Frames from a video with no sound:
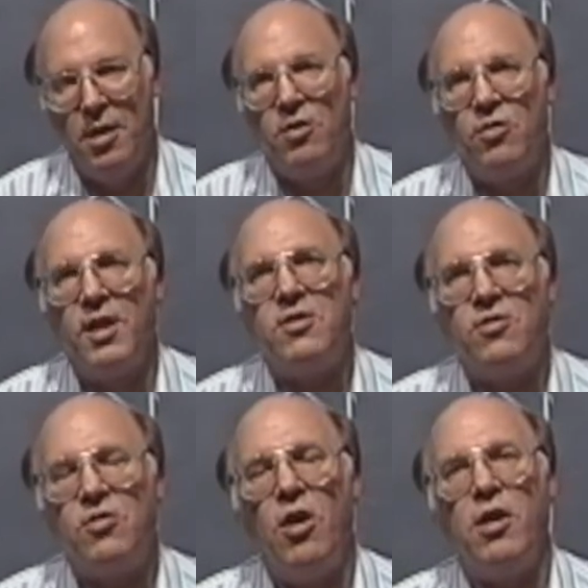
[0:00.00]
So let's
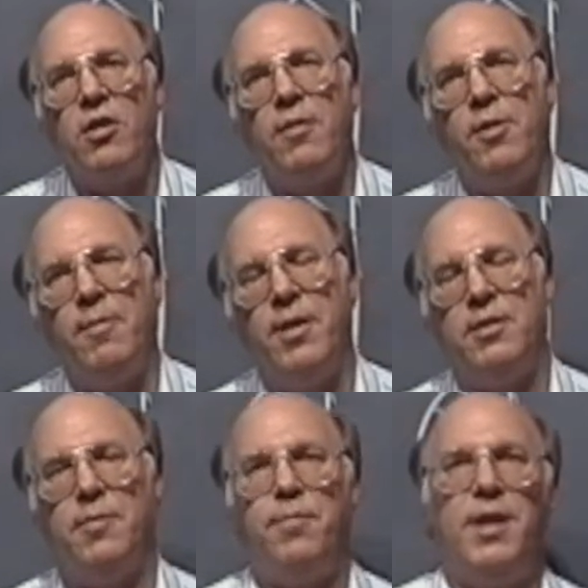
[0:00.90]
talk a little bit
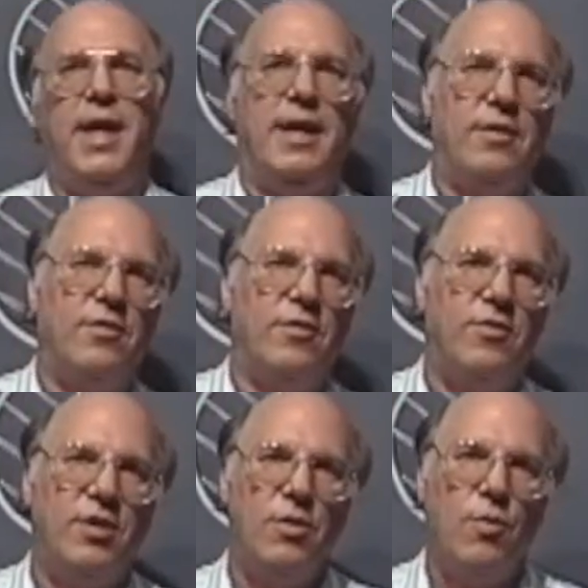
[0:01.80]
about the planets and
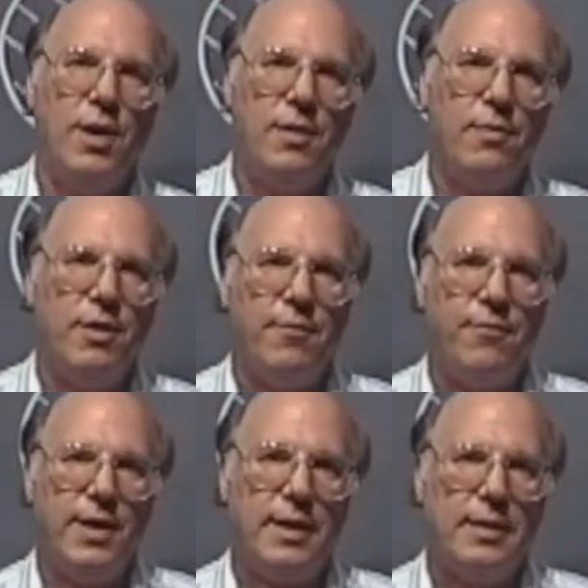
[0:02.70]
see what
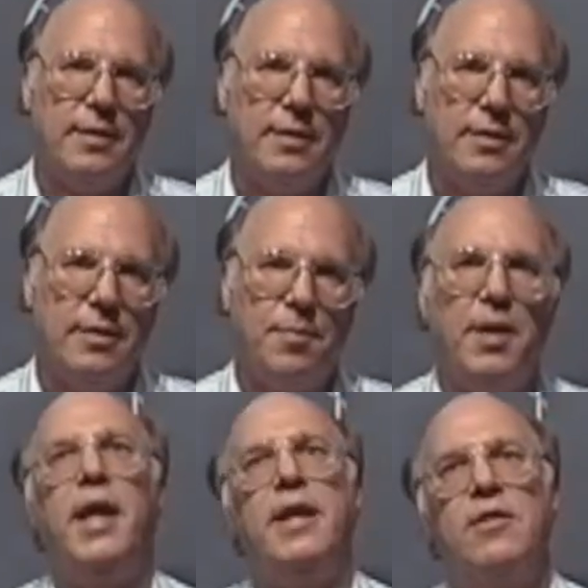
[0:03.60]
effect the
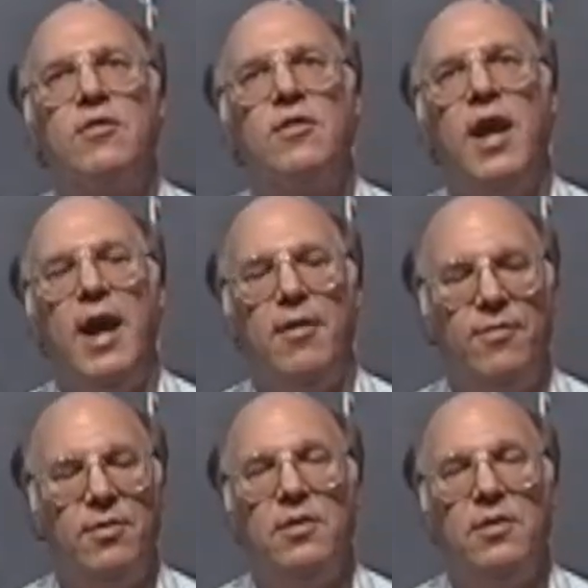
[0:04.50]
planets have